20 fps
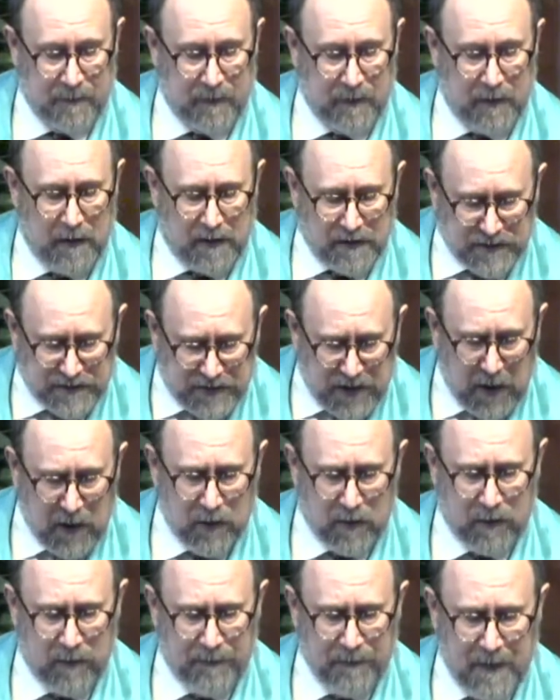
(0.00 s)

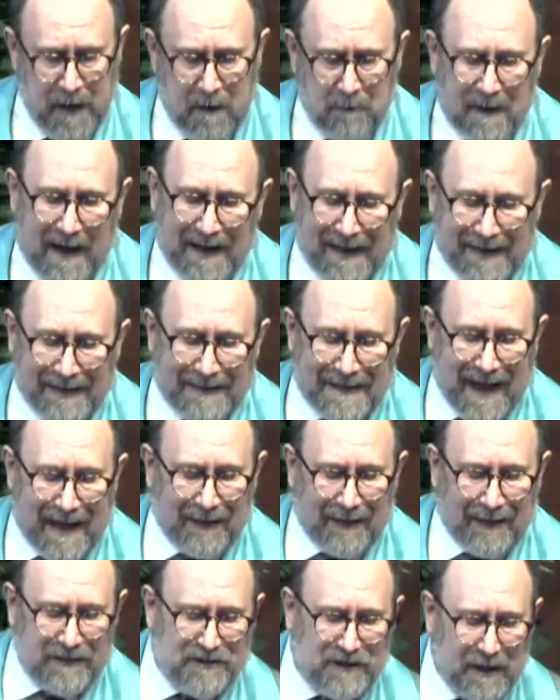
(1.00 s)
So, by
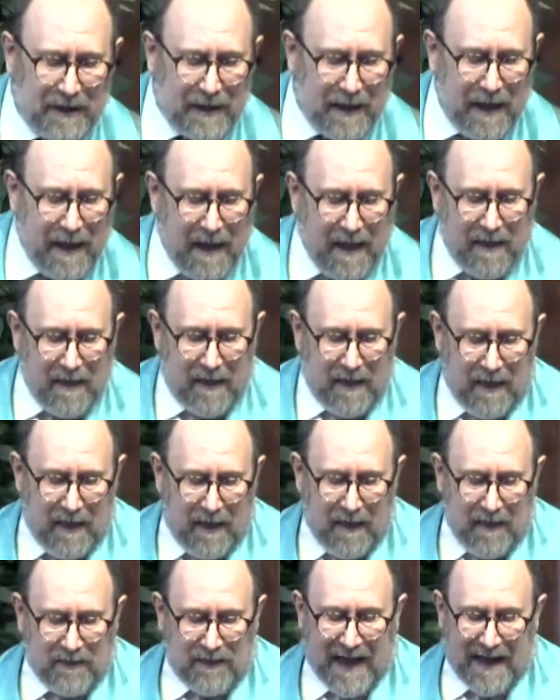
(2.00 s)
acknowledging
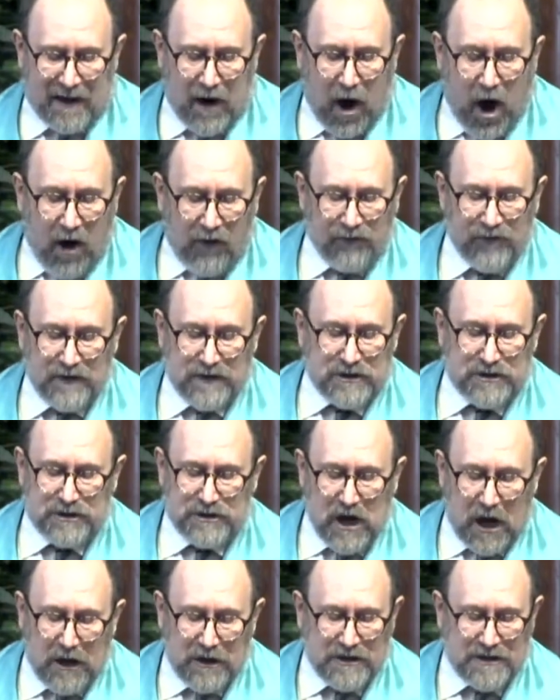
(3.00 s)
that often
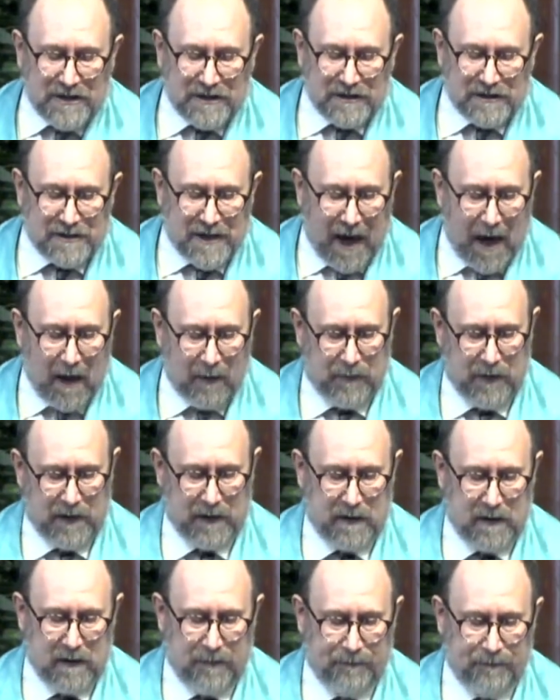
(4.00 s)
shunned topic,
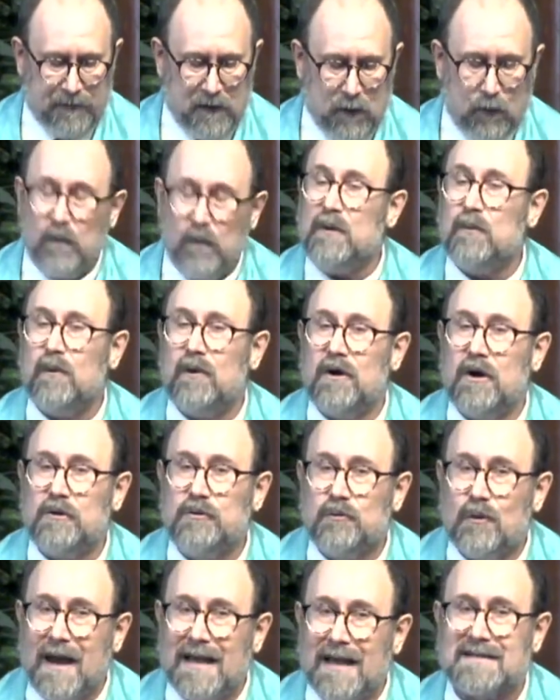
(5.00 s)
we were
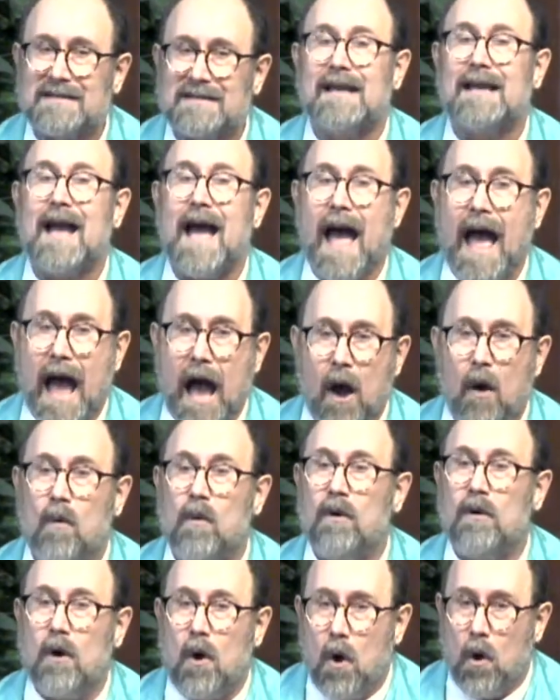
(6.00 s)
addressing
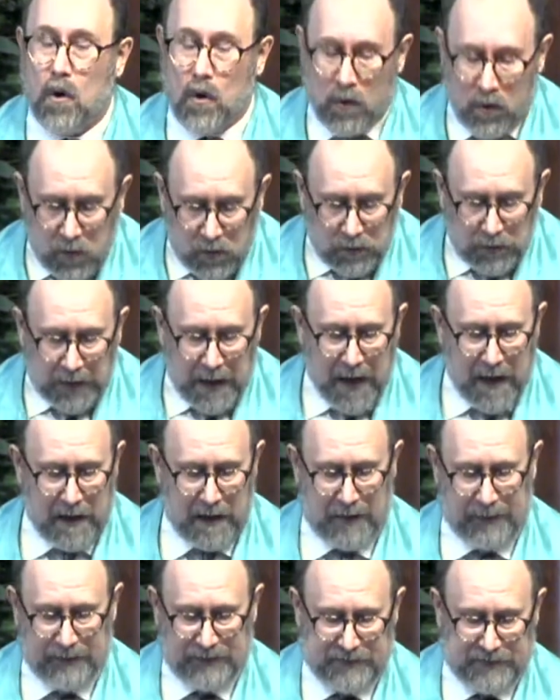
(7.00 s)
our whole
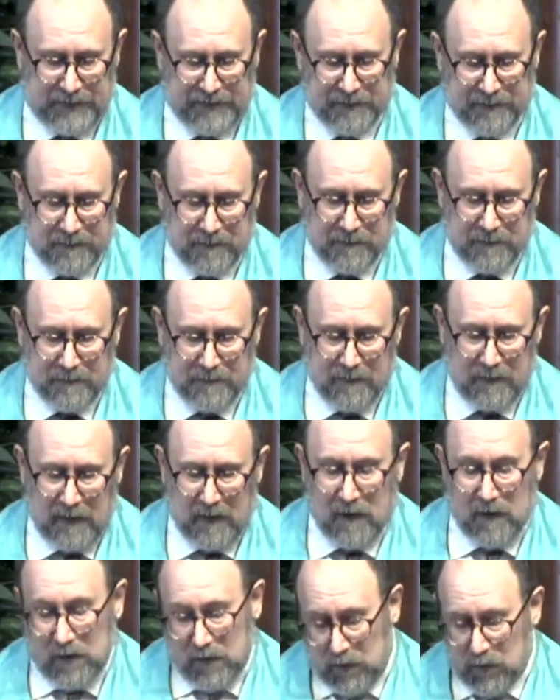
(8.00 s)
lives.
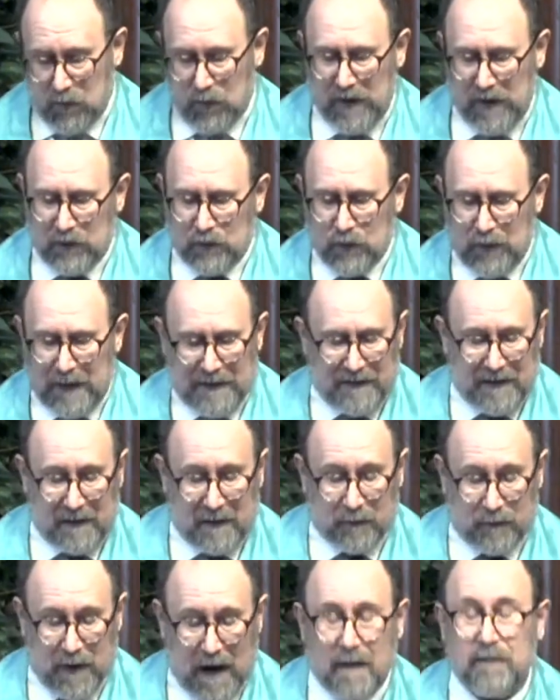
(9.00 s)
We agreed that
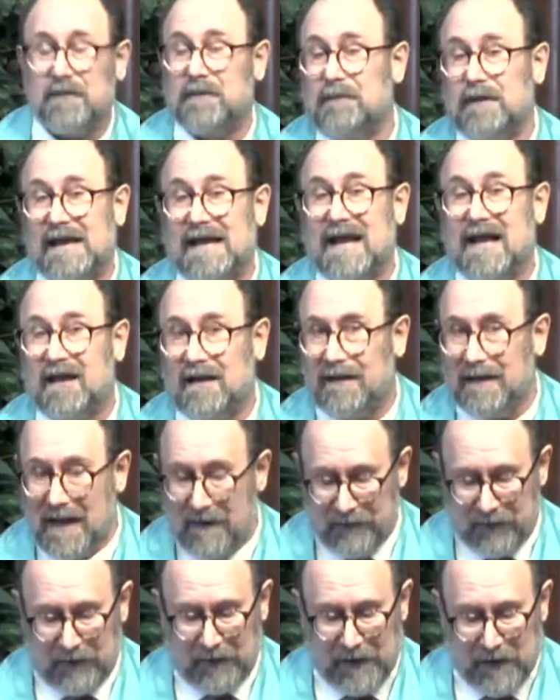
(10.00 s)
it probably
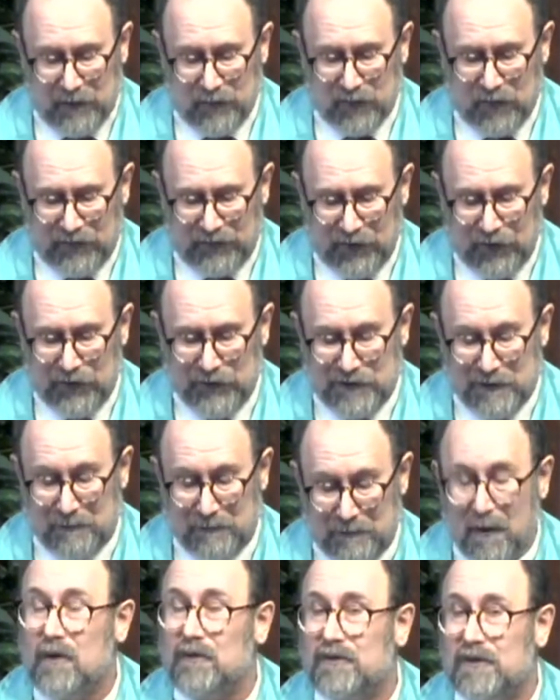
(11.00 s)
cleverly referred to
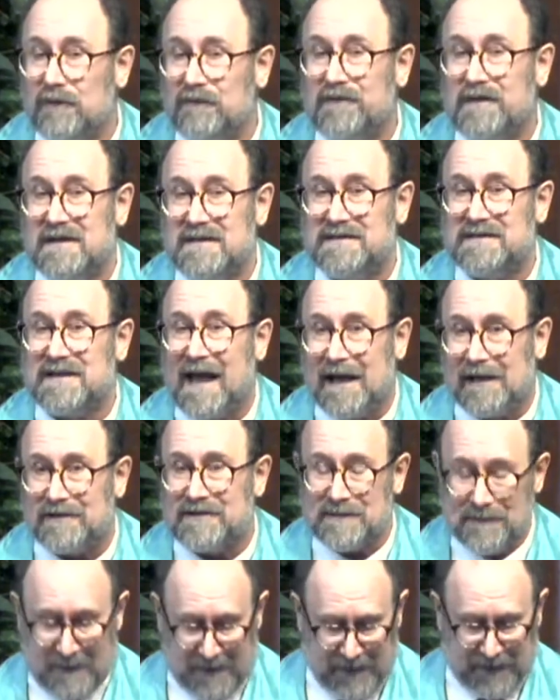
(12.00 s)
both of these
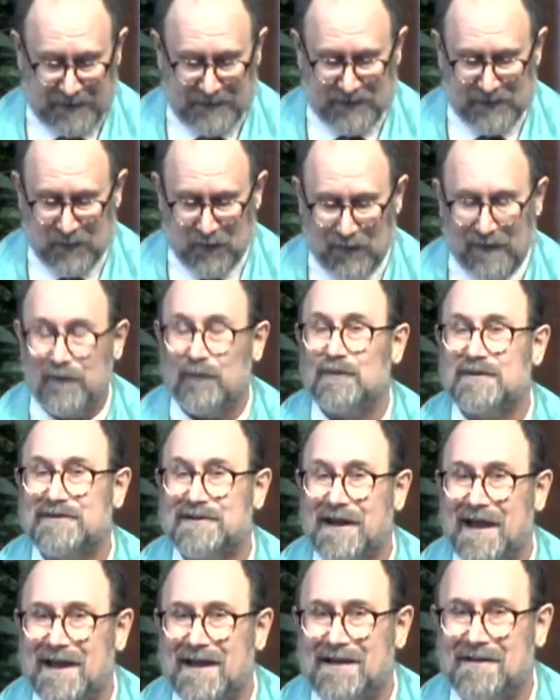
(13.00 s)
aspects when it was
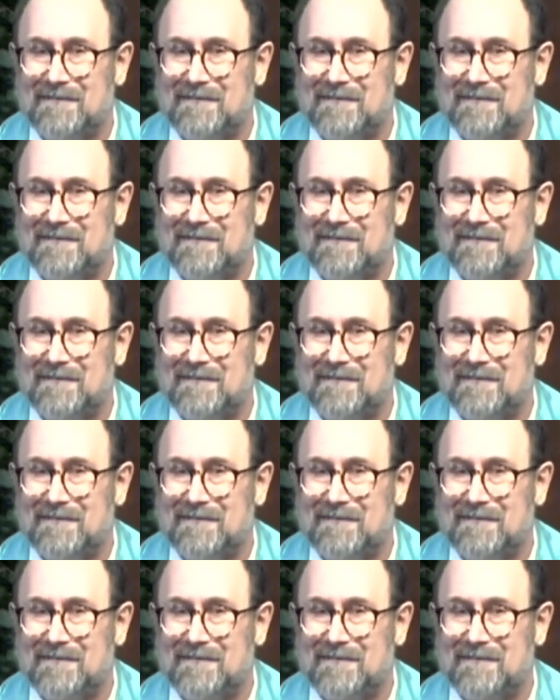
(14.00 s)
named.